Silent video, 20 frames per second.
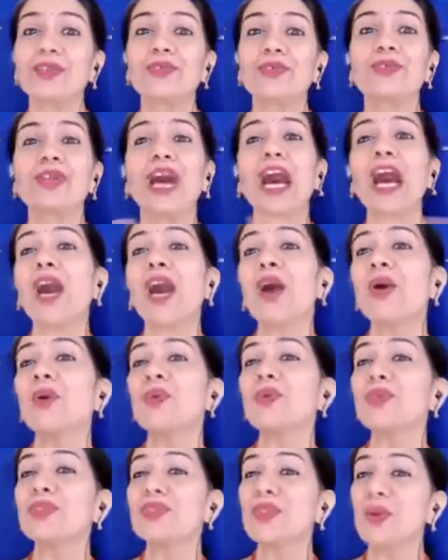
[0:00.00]

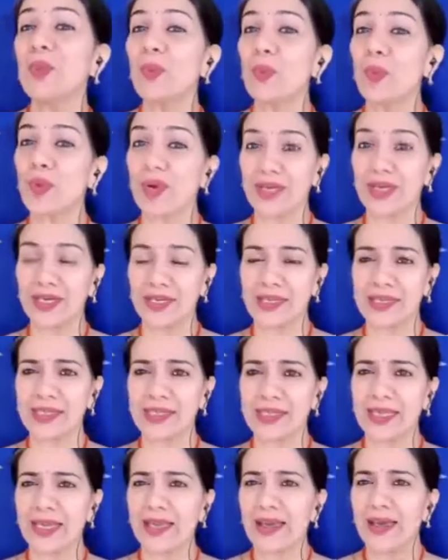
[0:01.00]
around the
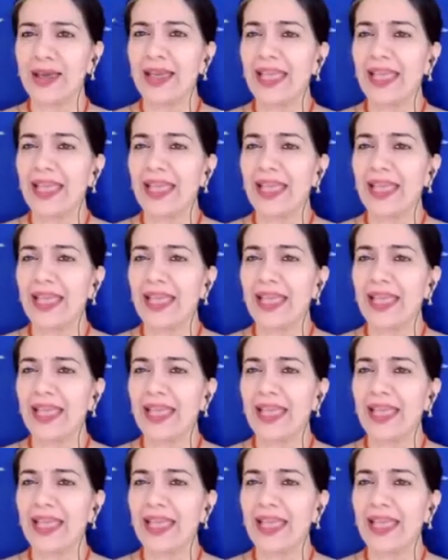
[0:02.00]
world